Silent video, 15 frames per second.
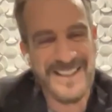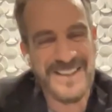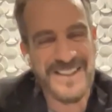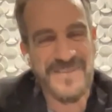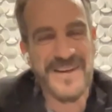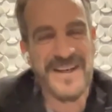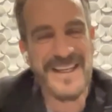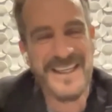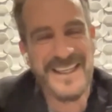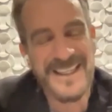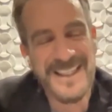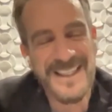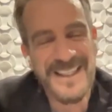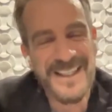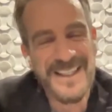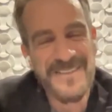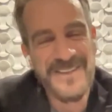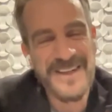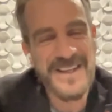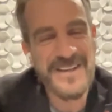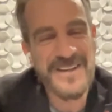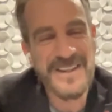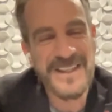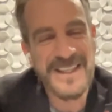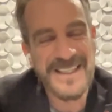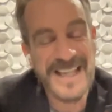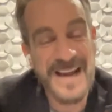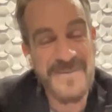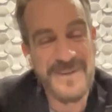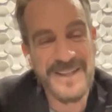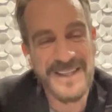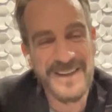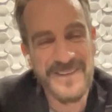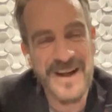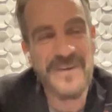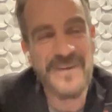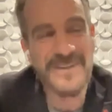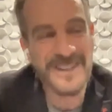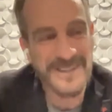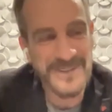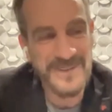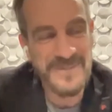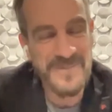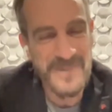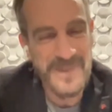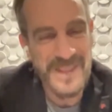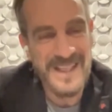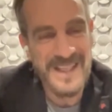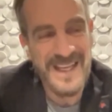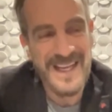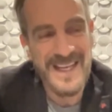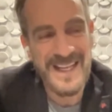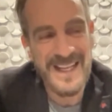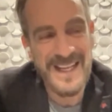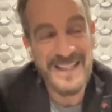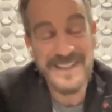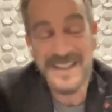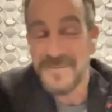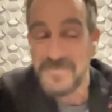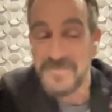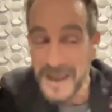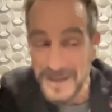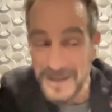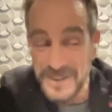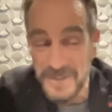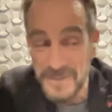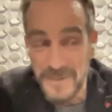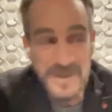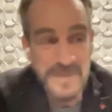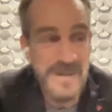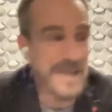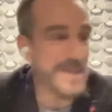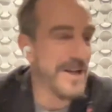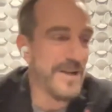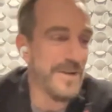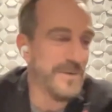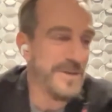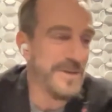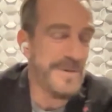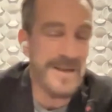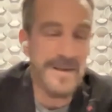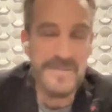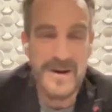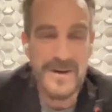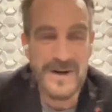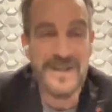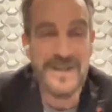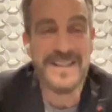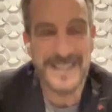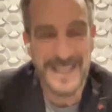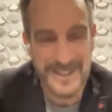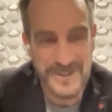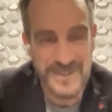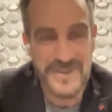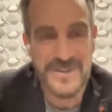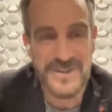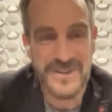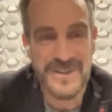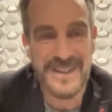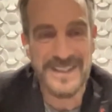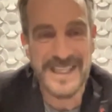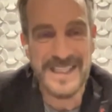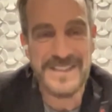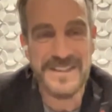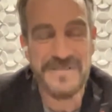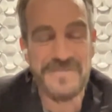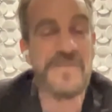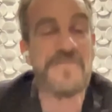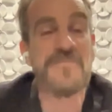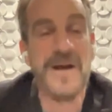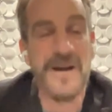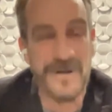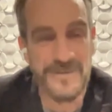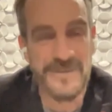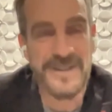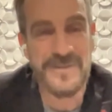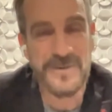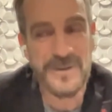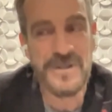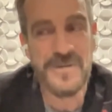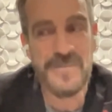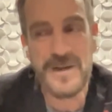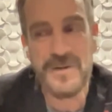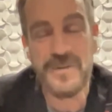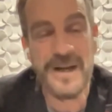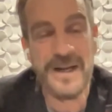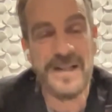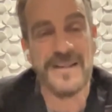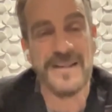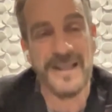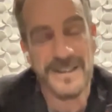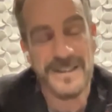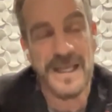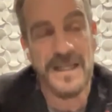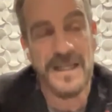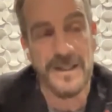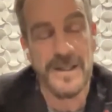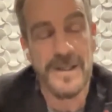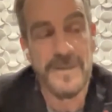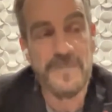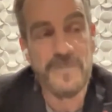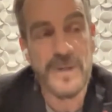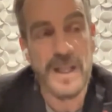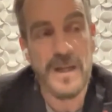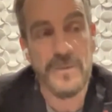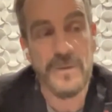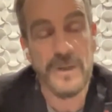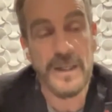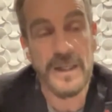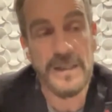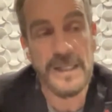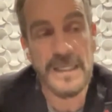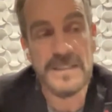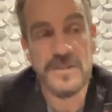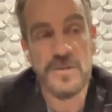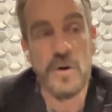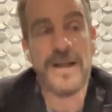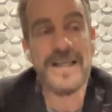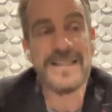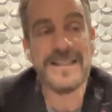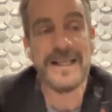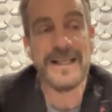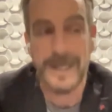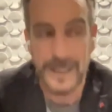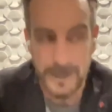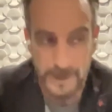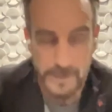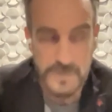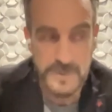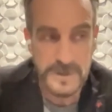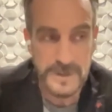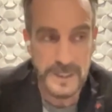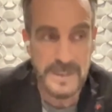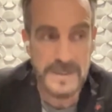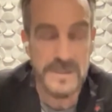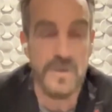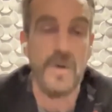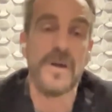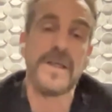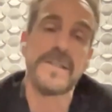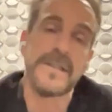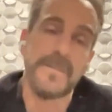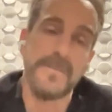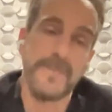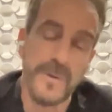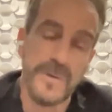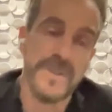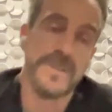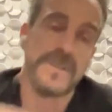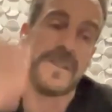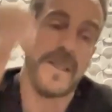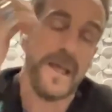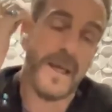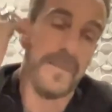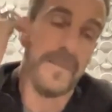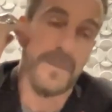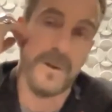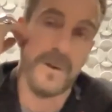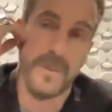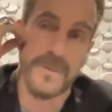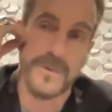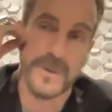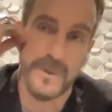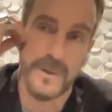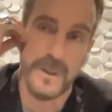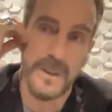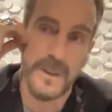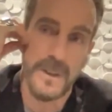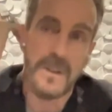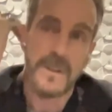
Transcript: you'll see many, many good things happening around it, no? And, uh, it, it, and some of them might not only be about architecture. So that, that's the fun part of it. We're going to be creating things that, that uh, as long as it helps, as long as it pushes the envelope to,